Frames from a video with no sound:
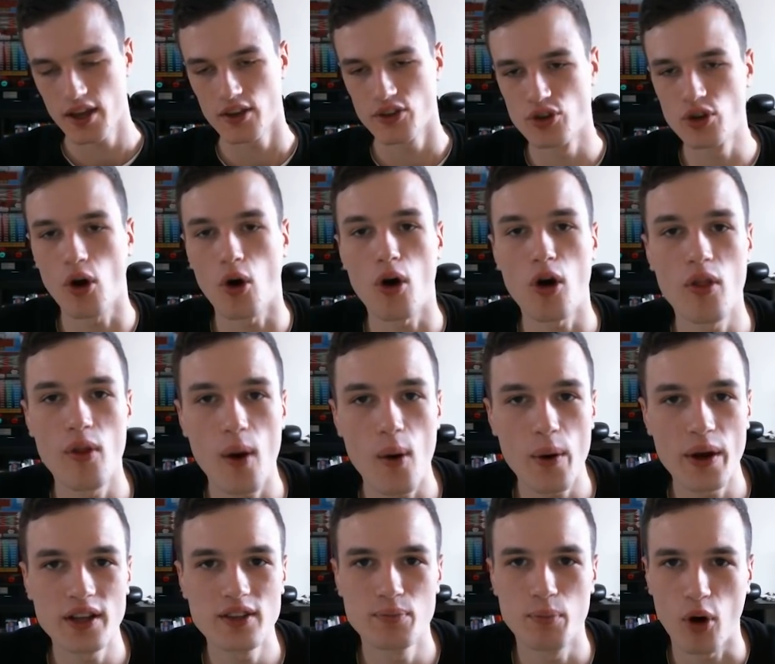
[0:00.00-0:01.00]
you all know
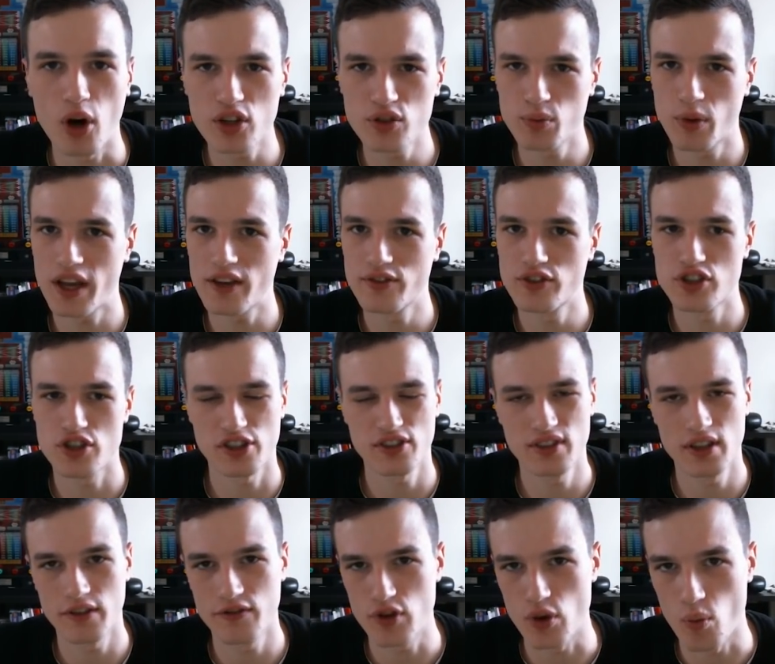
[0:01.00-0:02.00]
it, boss waves just
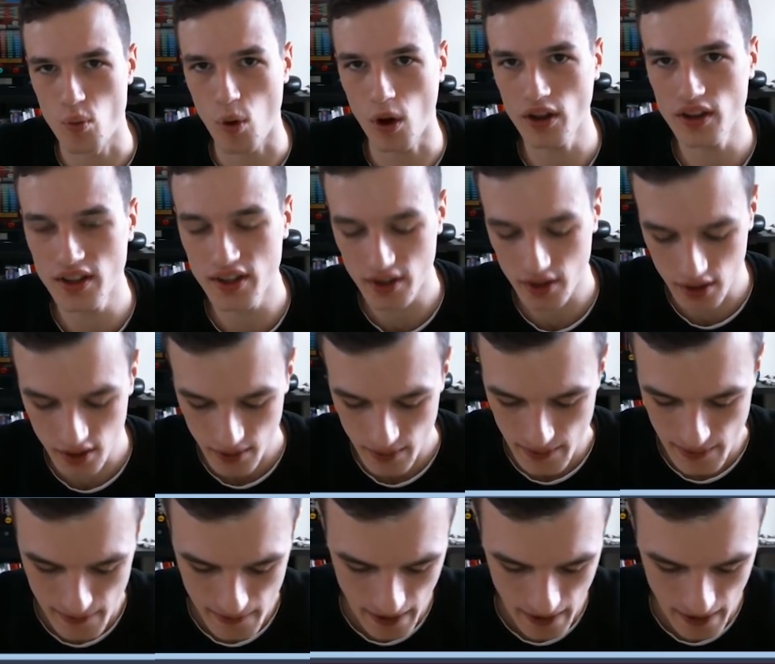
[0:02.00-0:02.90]
give you one kill,